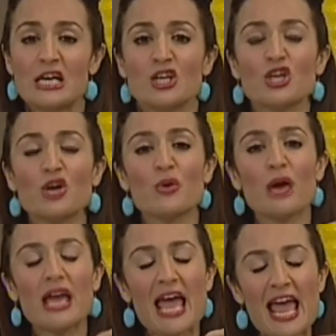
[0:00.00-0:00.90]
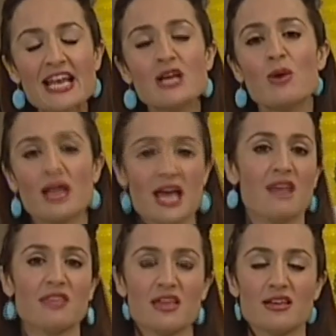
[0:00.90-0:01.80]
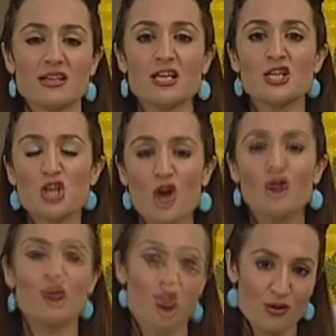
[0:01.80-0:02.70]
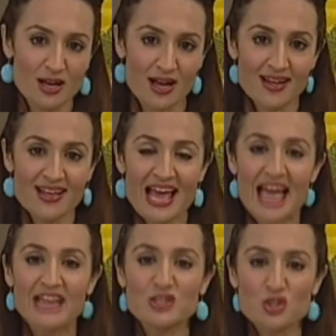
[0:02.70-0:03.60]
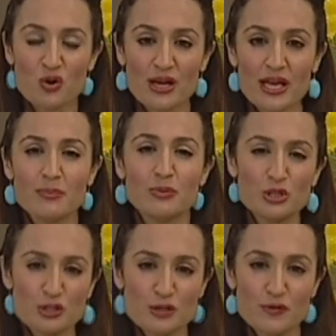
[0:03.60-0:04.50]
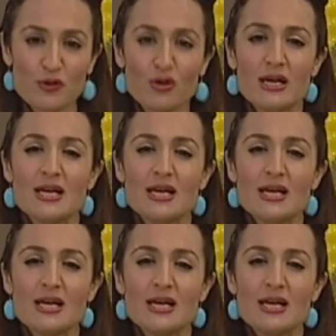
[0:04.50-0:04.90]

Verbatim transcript: You know, anyone out there that can no longer enjoy a beautiful,